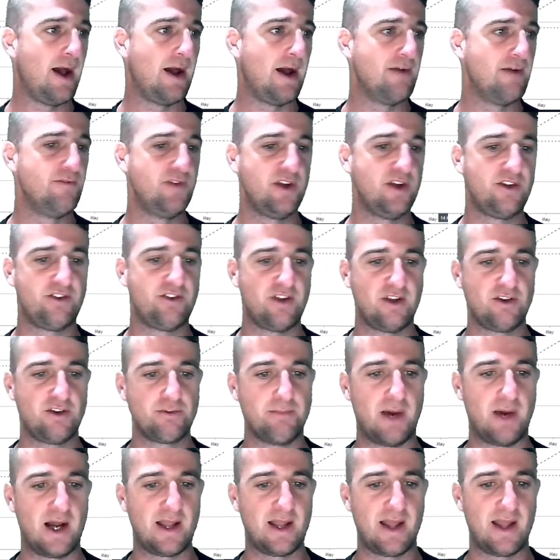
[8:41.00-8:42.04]
this is
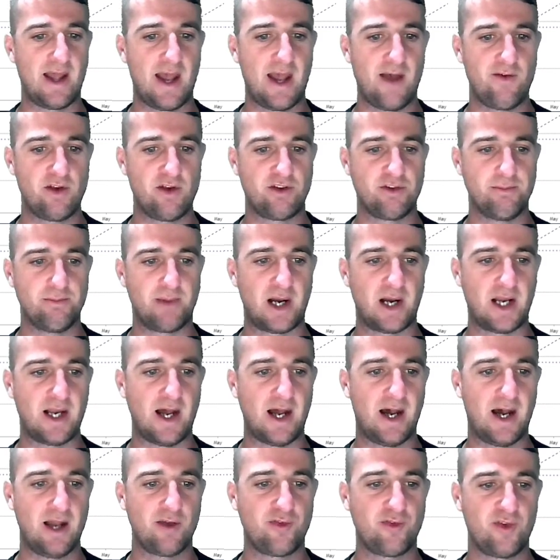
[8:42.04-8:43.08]
my area to buy.
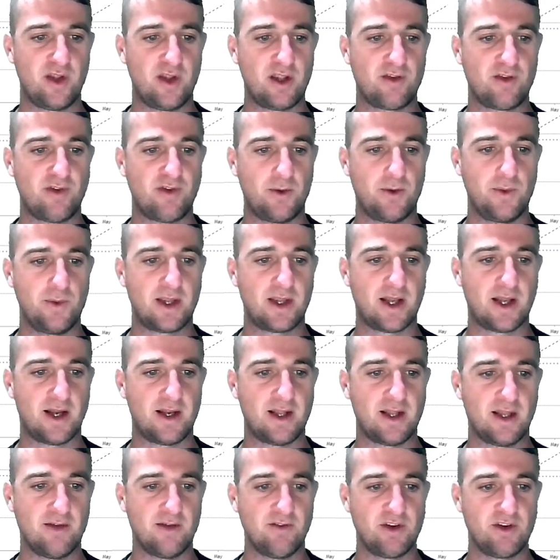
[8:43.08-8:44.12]
I think that we can
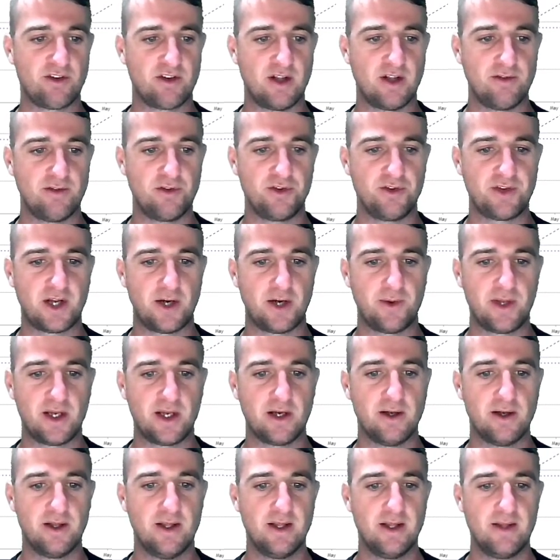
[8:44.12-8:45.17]
hit this level down
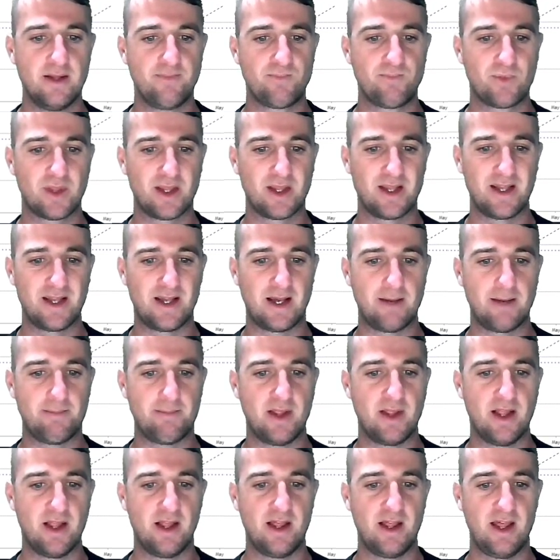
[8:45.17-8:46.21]
here. Um,
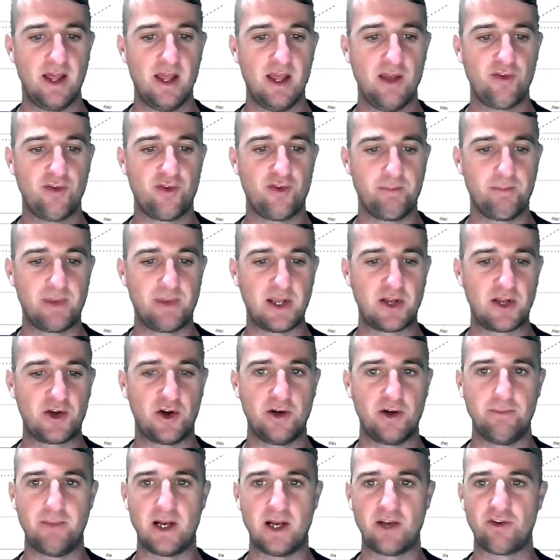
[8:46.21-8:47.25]
if
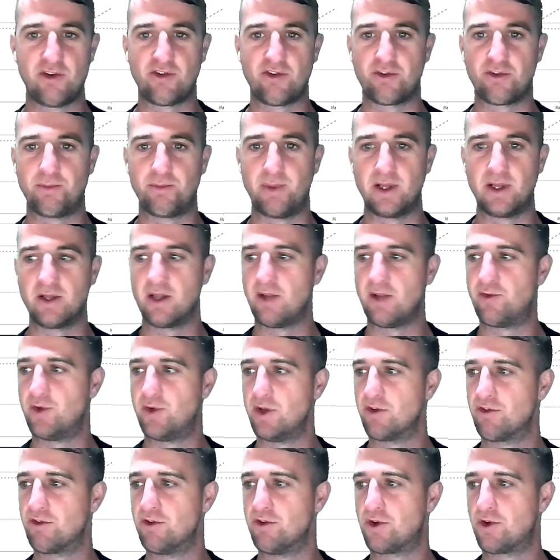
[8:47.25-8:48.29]
Bitcoin manages to spin, if
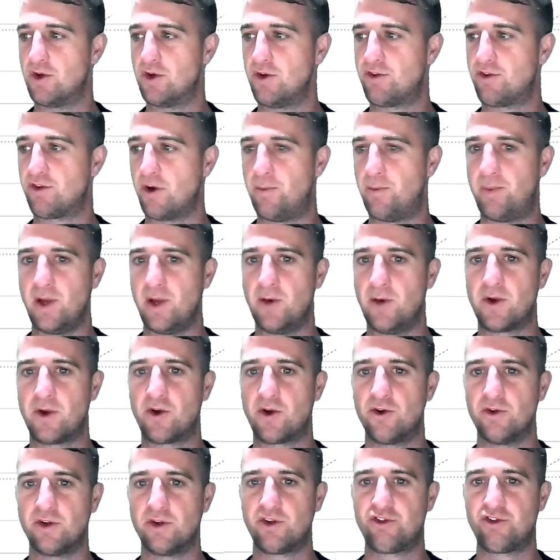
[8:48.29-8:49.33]
you just look at the top here, we're
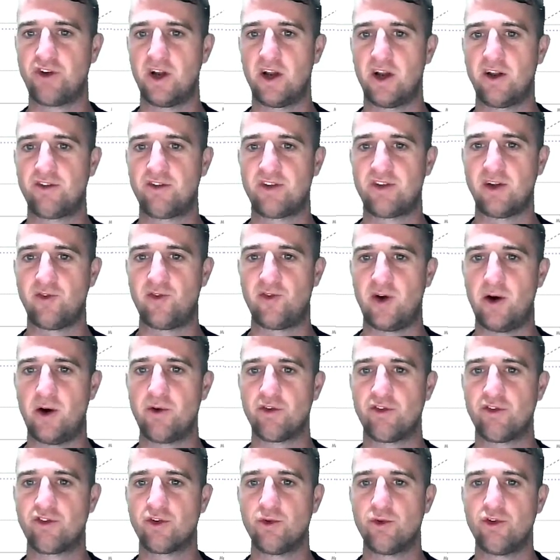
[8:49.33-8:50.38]
currently trading at
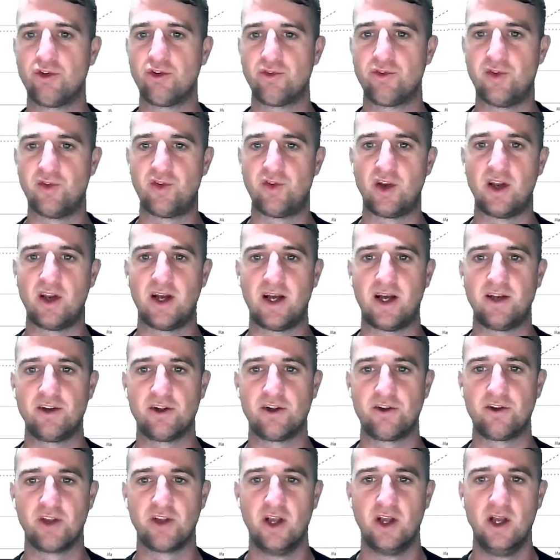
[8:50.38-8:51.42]

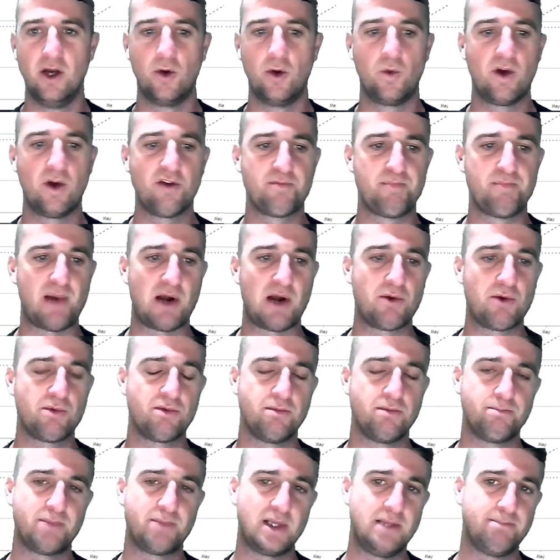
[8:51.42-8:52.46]
$10,259. We have
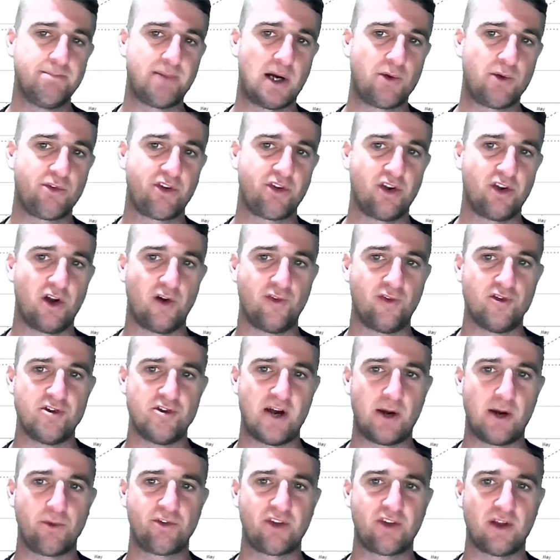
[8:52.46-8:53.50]
bound, been bouncing off
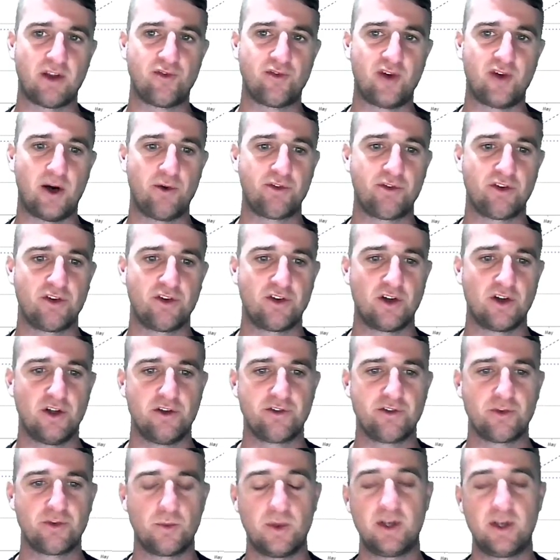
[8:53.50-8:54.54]
around
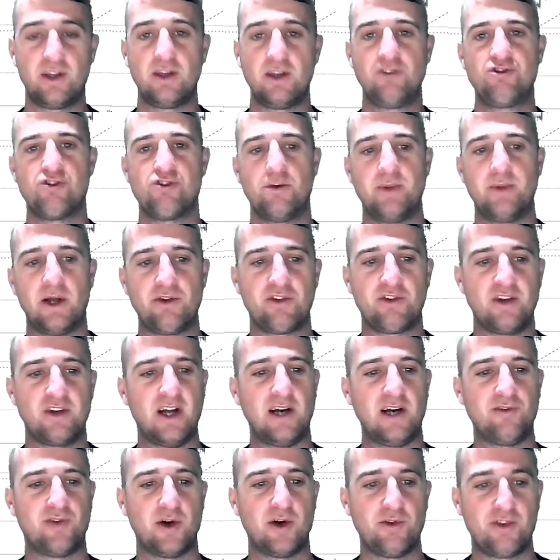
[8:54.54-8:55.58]
$10,000. We did drop down to
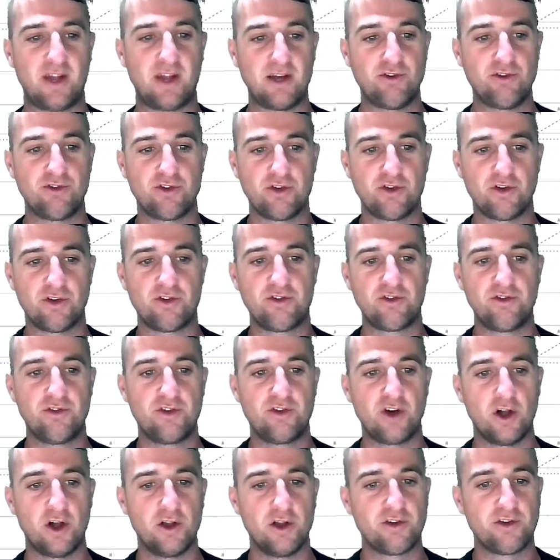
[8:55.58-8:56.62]

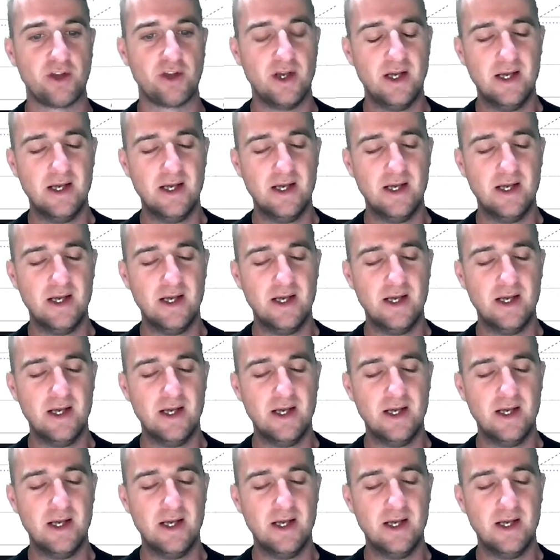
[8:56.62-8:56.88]
$9,800,